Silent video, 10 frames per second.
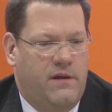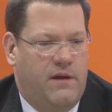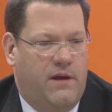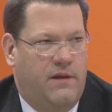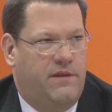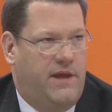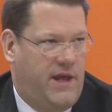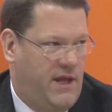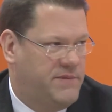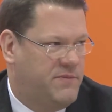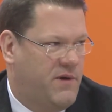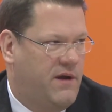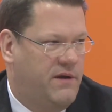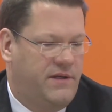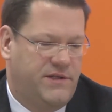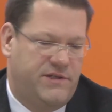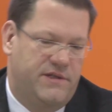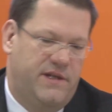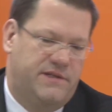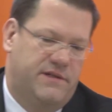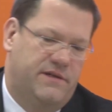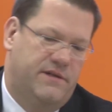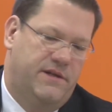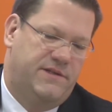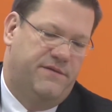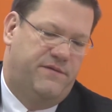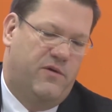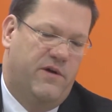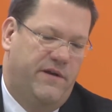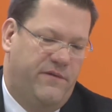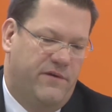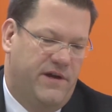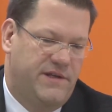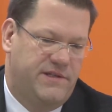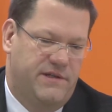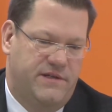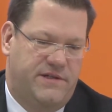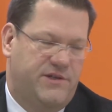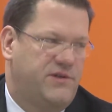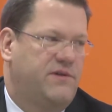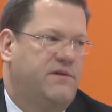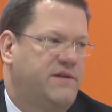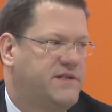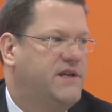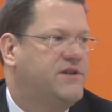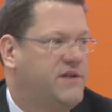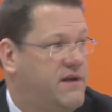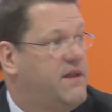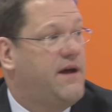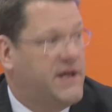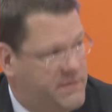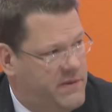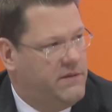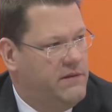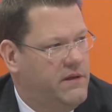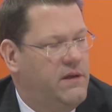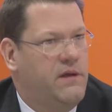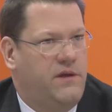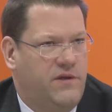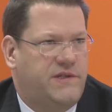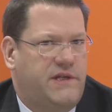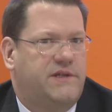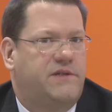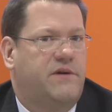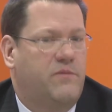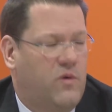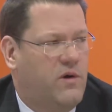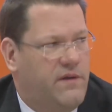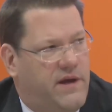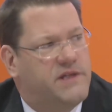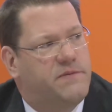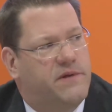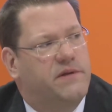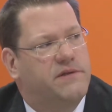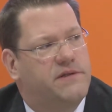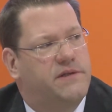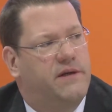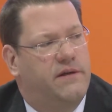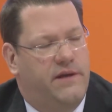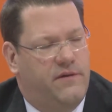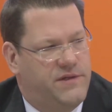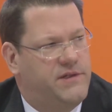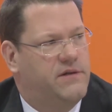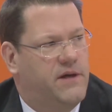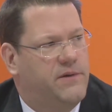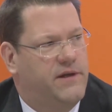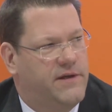the HIMSS product, it's a foray for us, an additional extension into the hospital. You'll see us doing more in the hospitals later this year, I would